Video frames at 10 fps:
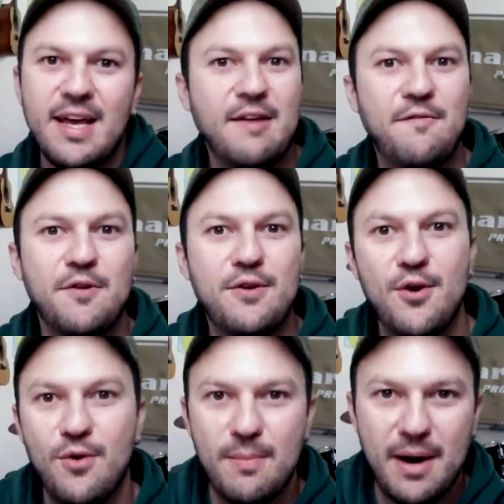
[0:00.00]
if you
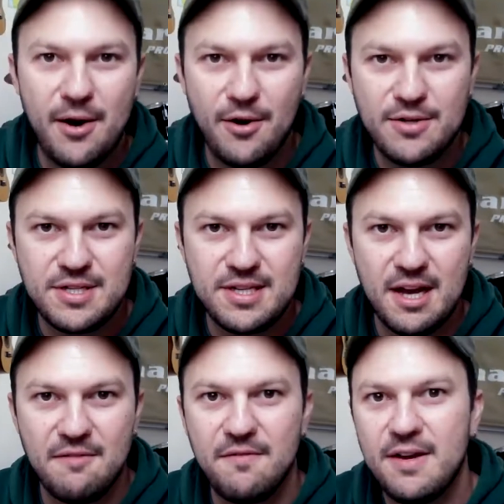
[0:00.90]
know about our
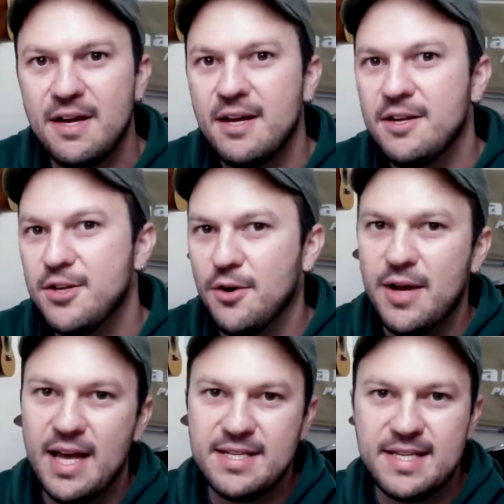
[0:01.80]
stuff, don't
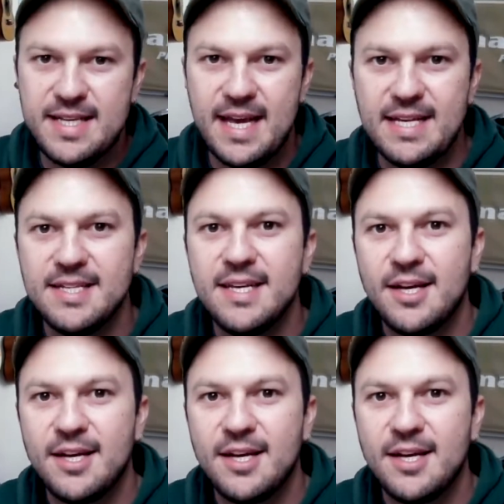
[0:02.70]
hesitate.